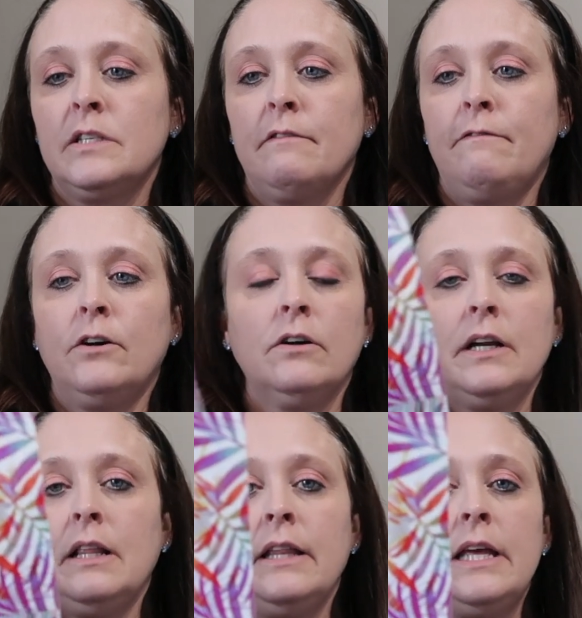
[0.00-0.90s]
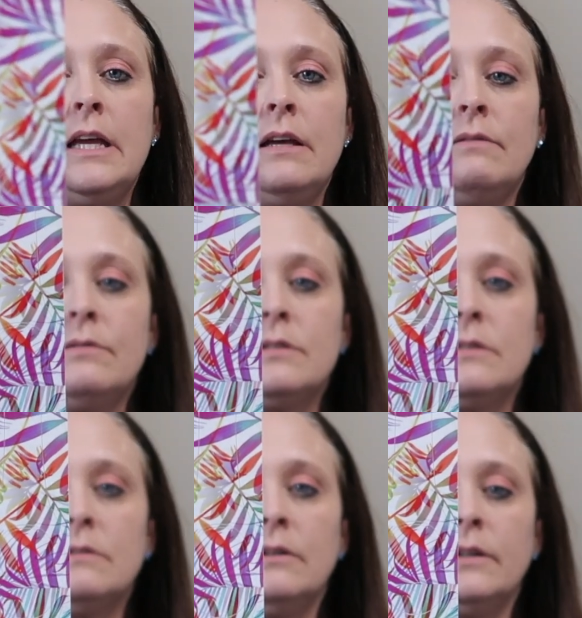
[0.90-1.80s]
safari leaves,
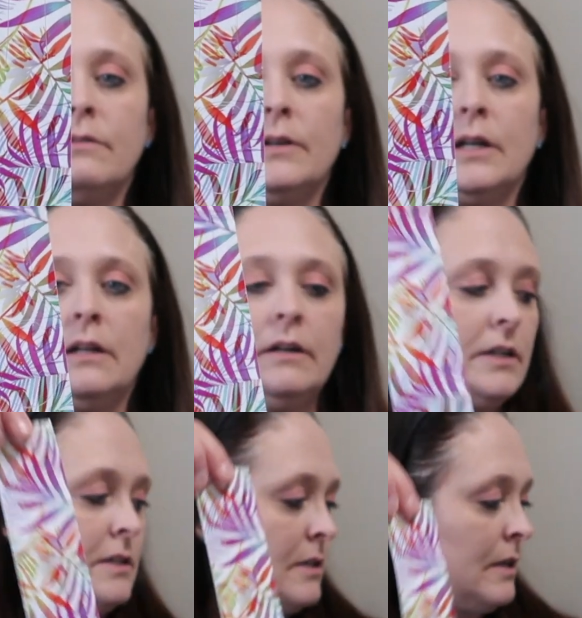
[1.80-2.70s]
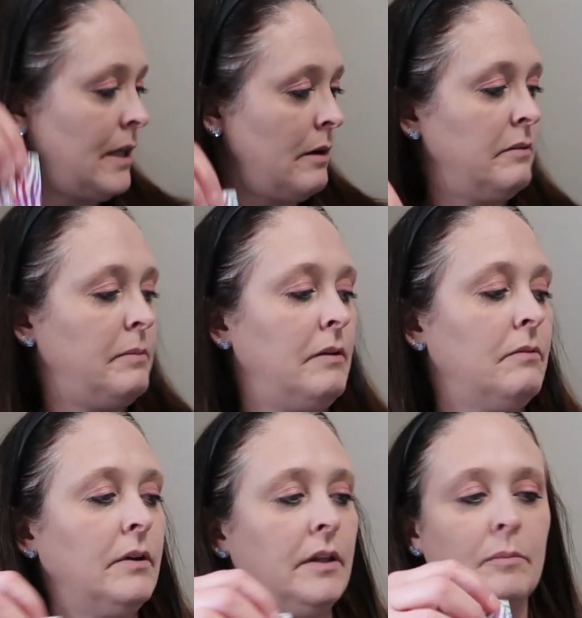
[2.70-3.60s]
all different color. I just thought that would be
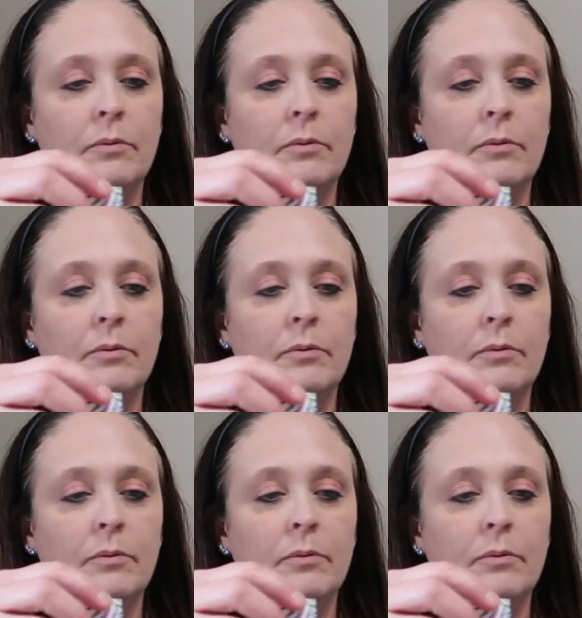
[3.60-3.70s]
really